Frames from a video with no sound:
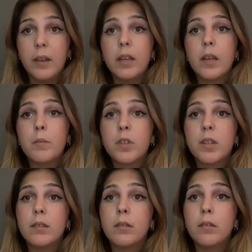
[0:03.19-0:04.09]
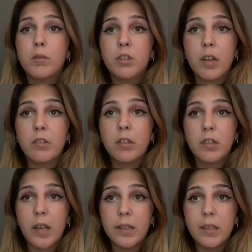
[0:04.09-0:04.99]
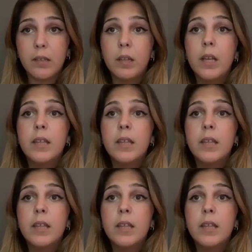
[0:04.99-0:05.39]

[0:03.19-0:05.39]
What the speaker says: and I'm presenting the research entitled